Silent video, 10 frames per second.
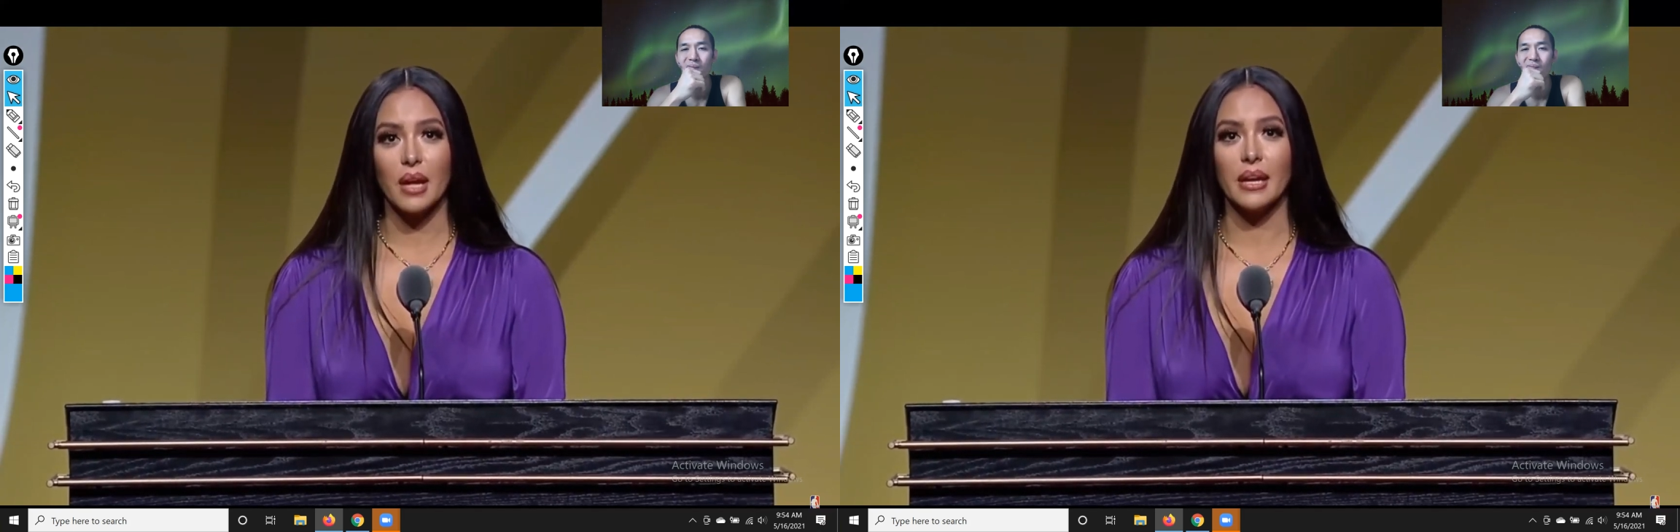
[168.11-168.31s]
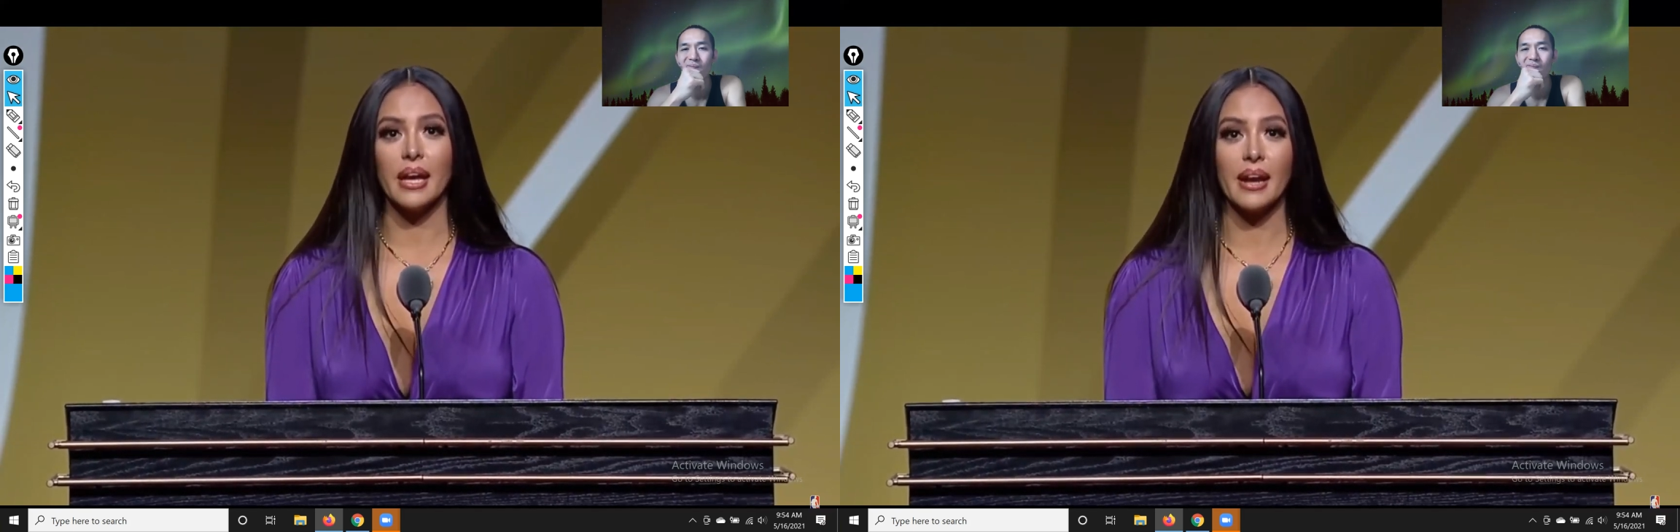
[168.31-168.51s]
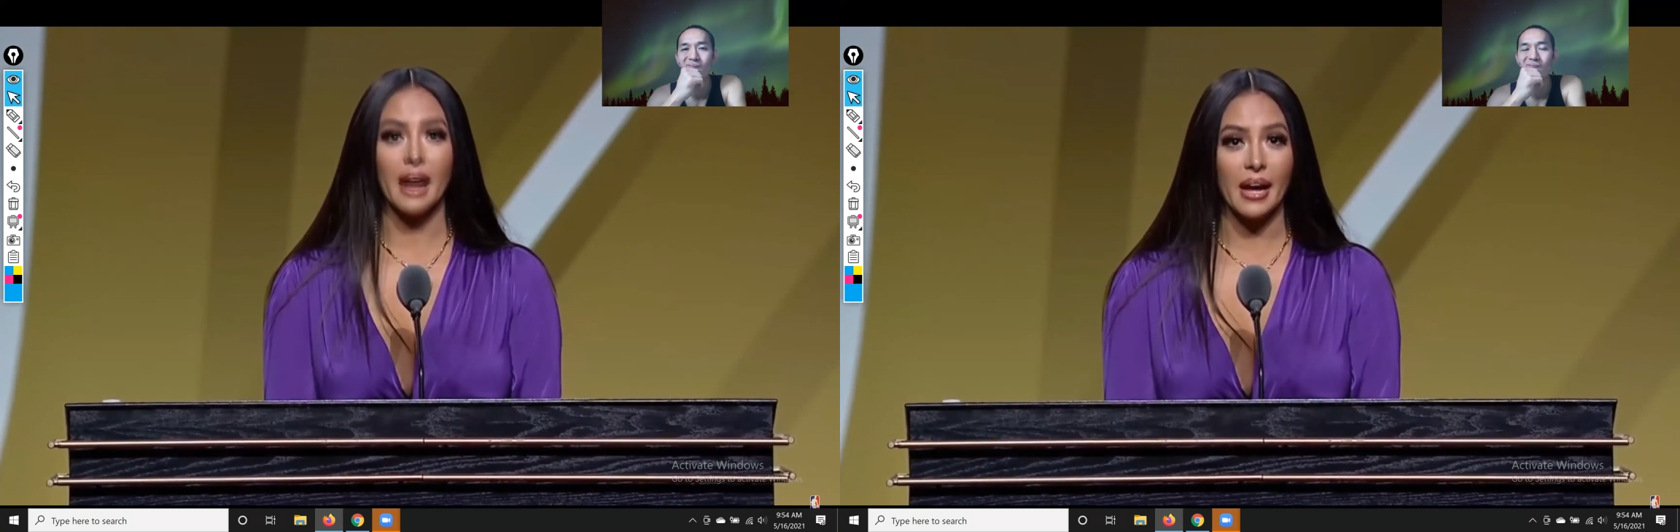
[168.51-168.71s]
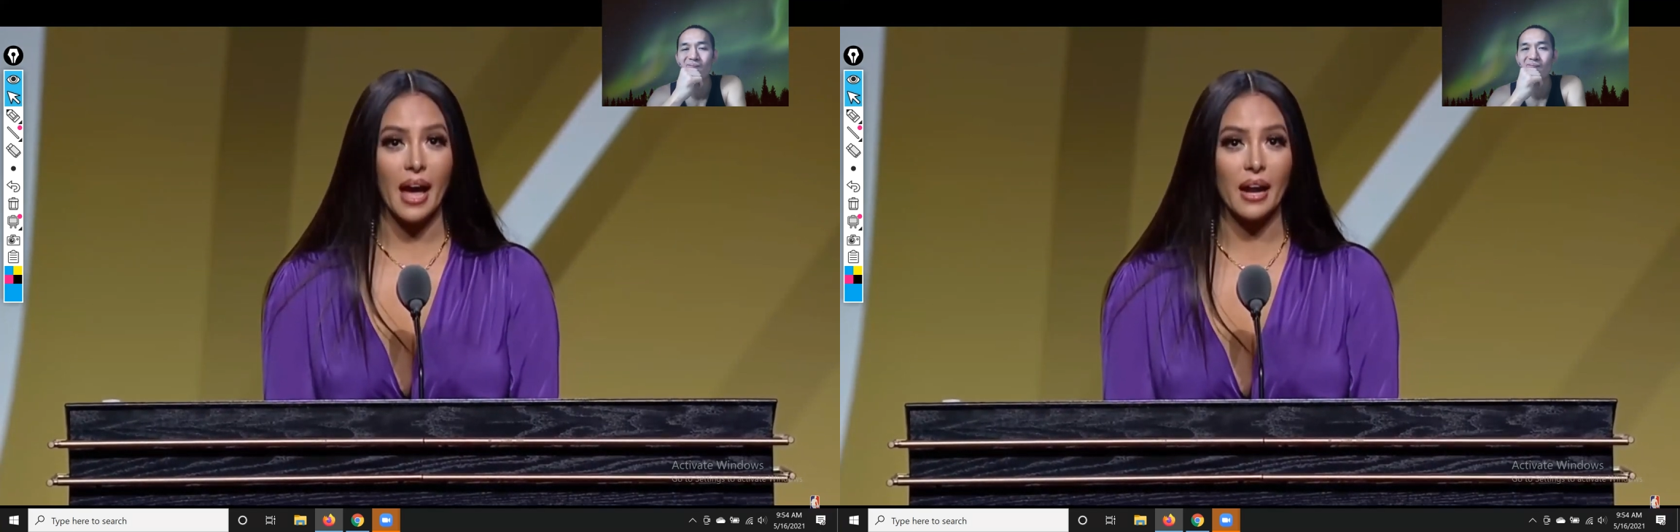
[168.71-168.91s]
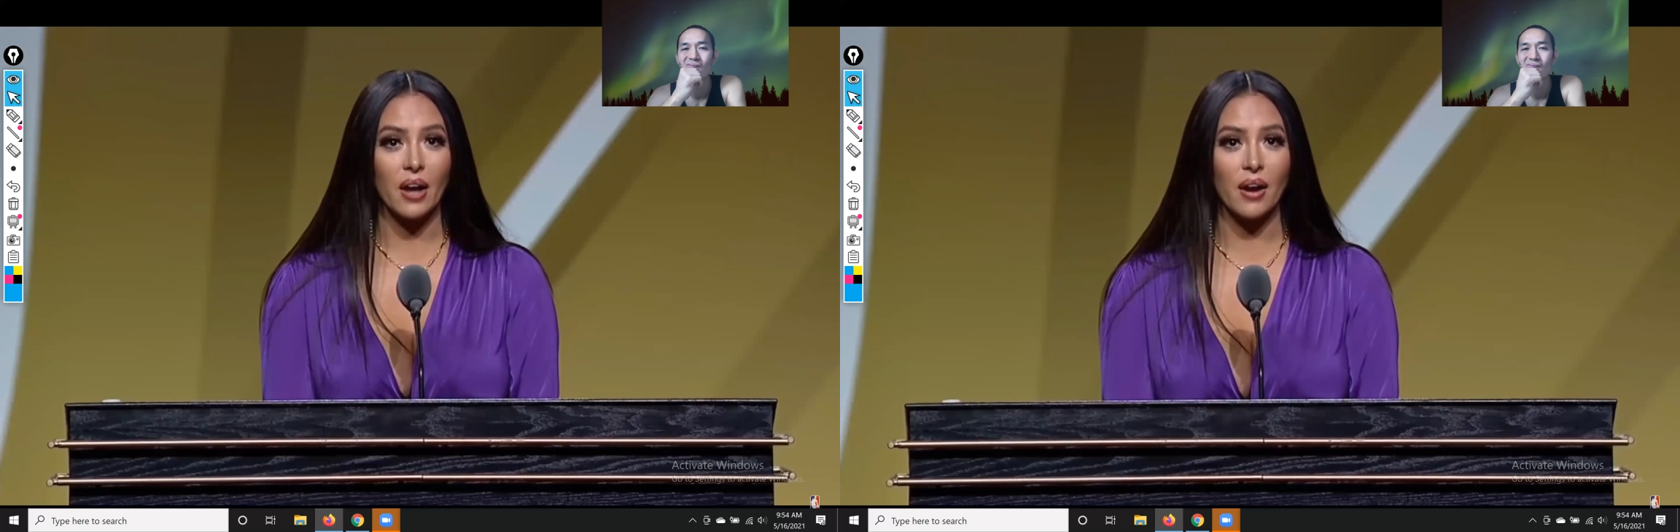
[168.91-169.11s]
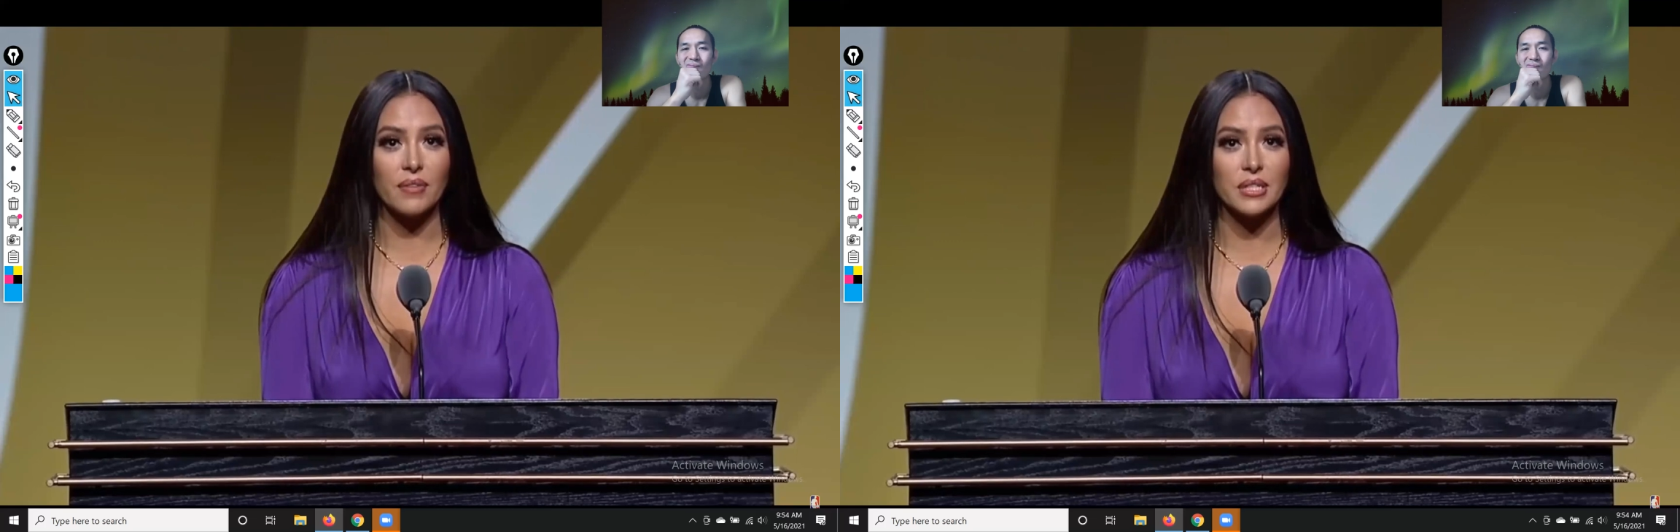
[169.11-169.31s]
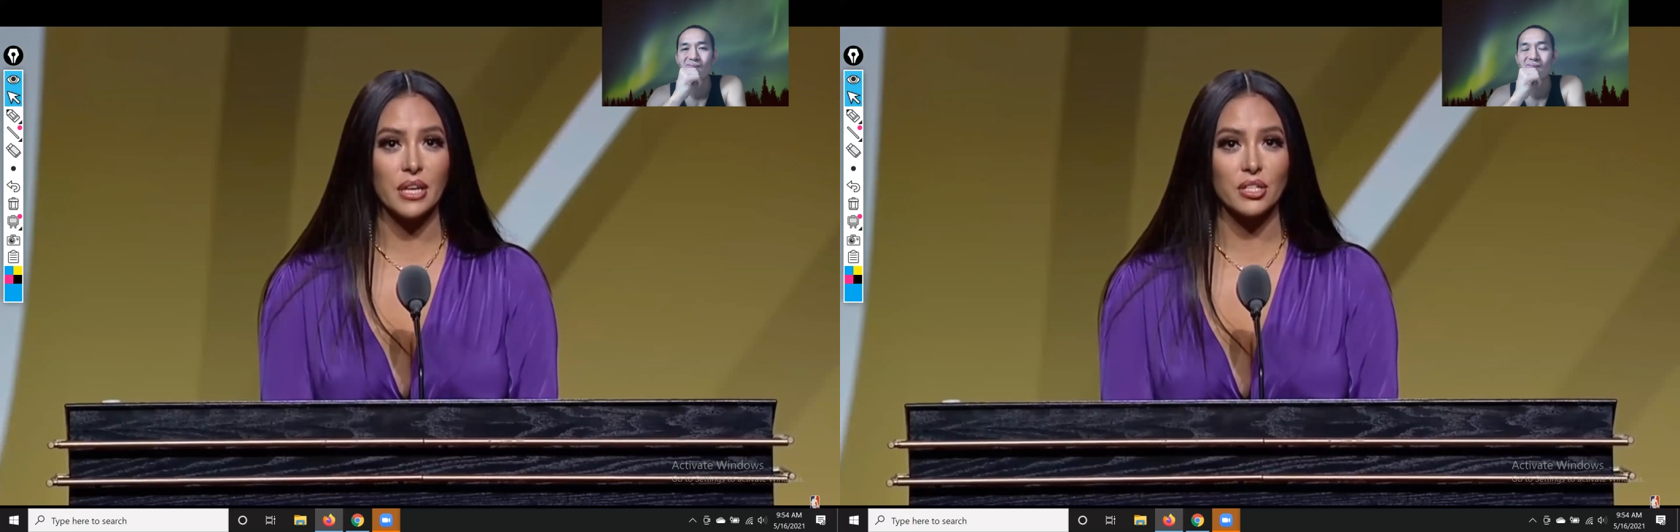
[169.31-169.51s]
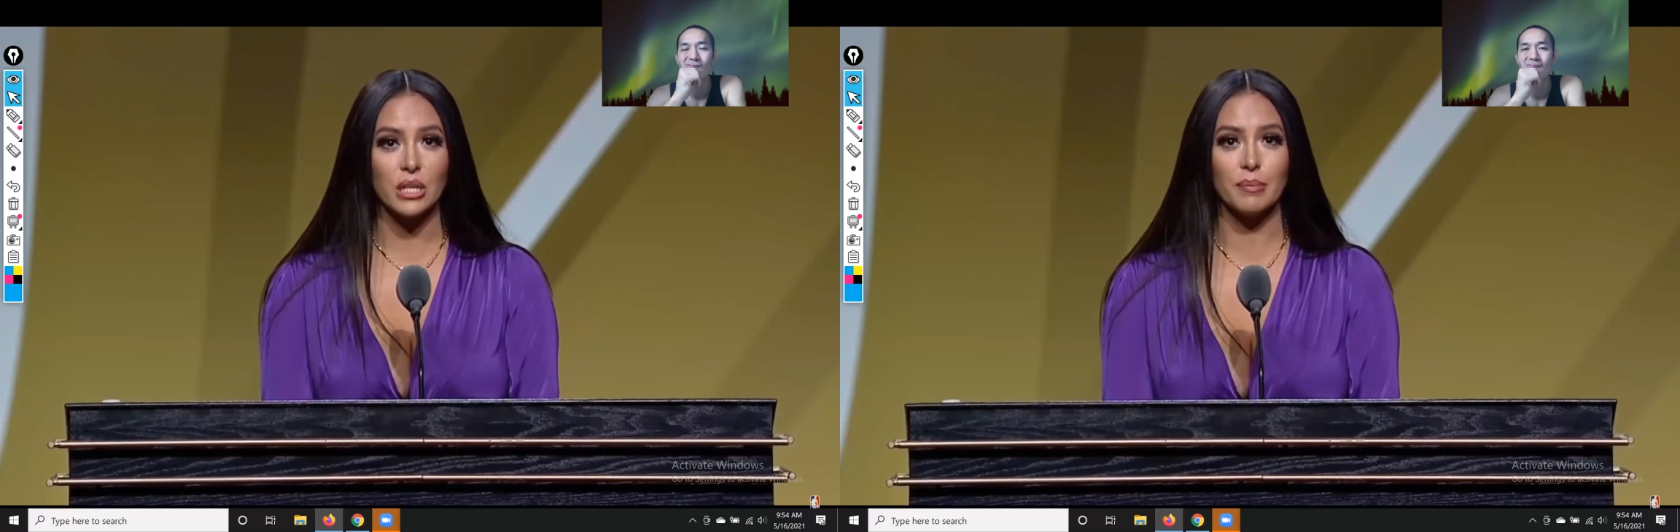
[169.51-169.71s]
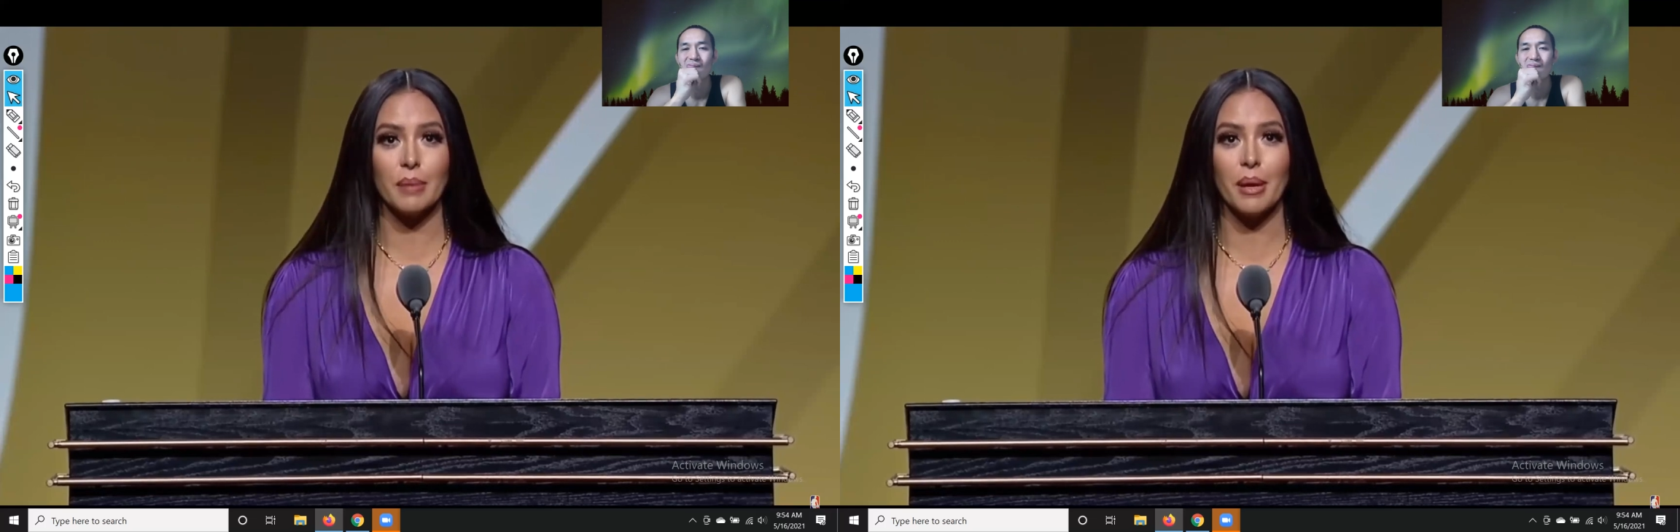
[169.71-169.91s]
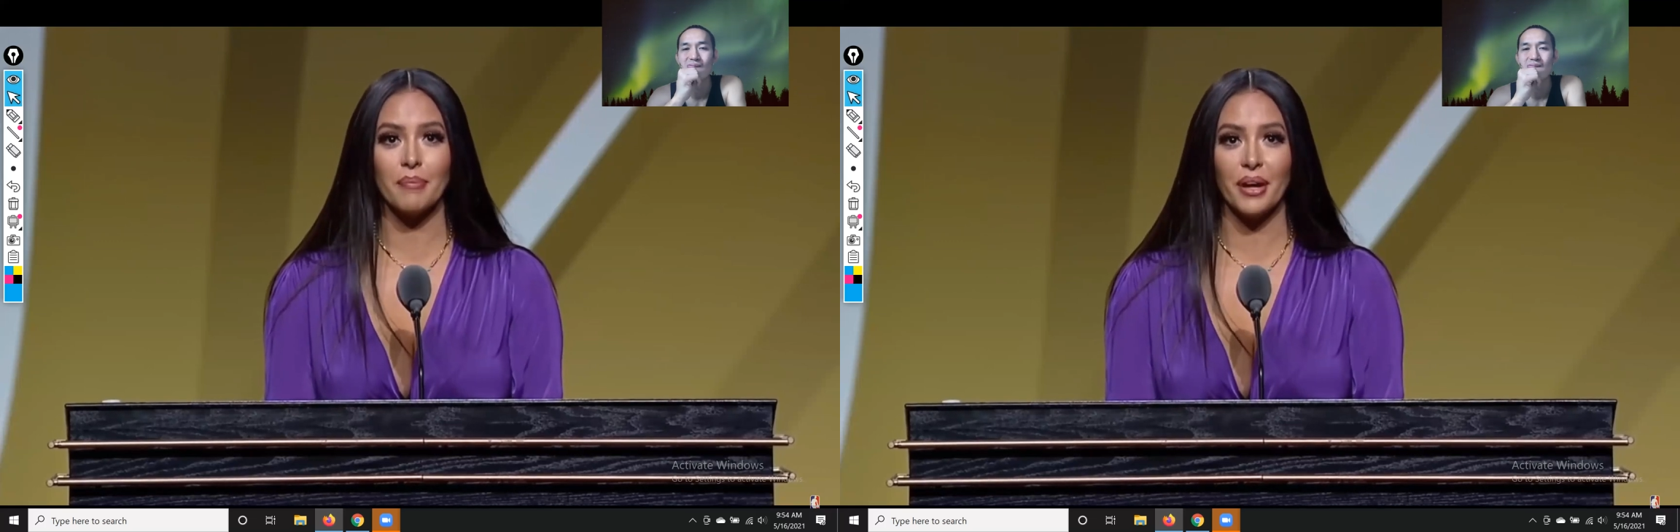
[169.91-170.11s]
and he and I had a conversation about my